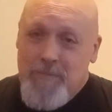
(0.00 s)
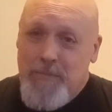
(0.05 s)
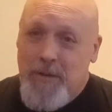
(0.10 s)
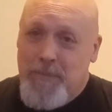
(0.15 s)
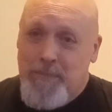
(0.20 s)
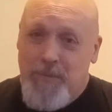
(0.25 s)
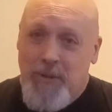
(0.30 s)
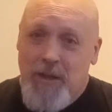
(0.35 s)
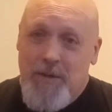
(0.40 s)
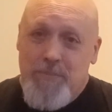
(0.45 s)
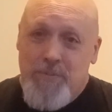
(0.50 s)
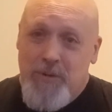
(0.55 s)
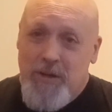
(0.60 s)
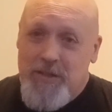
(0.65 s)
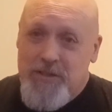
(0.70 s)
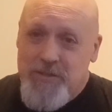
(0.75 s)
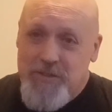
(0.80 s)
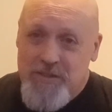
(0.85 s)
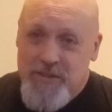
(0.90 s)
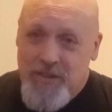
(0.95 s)
My blood
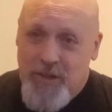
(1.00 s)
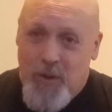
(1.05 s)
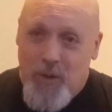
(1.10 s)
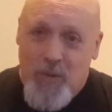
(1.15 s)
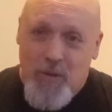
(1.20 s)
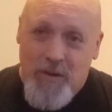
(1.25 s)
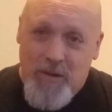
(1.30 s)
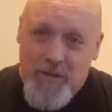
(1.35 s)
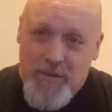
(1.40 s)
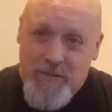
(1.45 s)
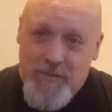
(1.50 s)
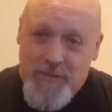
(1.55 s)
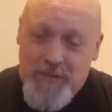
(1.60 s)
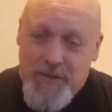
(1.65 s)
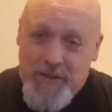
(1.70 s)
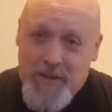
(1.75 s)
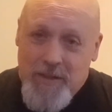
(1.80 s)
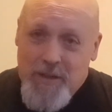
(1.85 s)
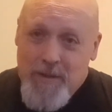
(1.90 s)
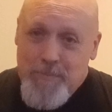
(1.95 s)
pressure's lower.
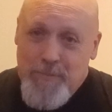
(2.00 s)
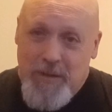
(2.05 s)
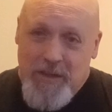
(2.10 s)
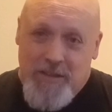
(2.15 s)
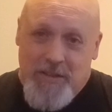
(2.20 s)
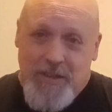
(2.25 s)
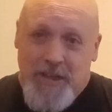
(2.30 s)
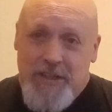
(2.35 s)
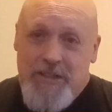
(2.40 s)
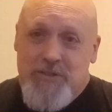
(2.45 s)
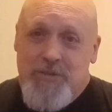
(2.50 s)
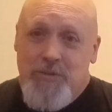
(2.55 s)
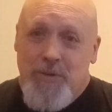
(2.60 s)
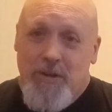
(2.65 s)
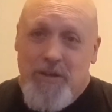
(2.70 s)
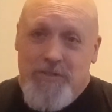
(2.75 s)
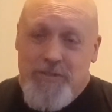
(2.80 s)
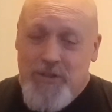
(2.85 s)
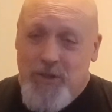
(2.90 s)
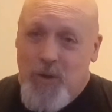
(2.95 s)
My
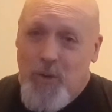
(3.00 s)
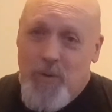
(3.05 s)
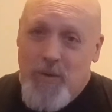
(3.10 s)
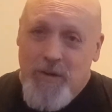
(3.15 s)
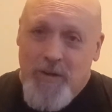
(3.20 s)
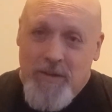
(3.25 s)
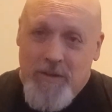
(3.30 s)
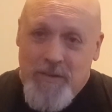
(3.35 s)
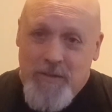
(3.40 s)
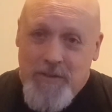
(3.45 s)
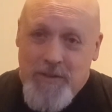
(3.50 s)
cholesterol's lower.